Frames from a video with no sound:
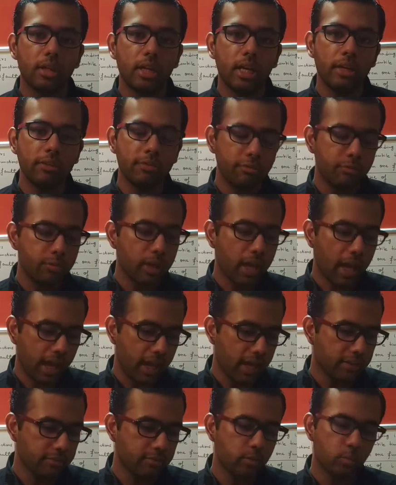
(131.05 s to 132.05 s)
if we
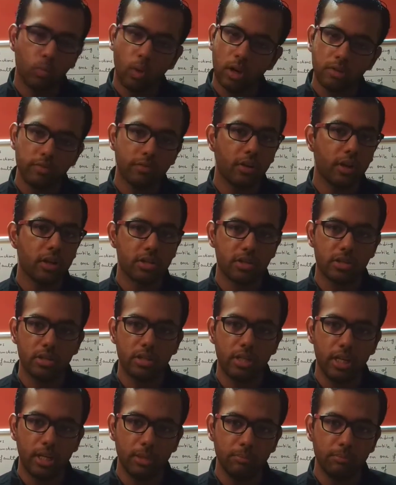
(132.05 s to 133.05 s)
have one
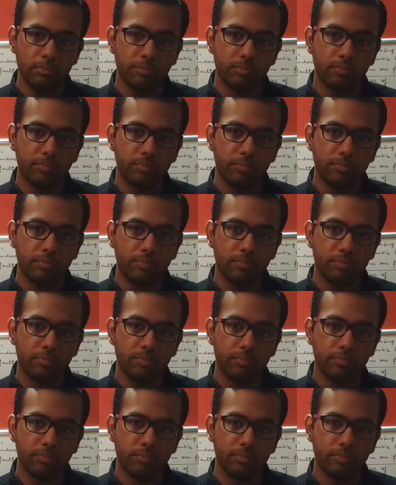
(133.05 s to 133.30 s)
function name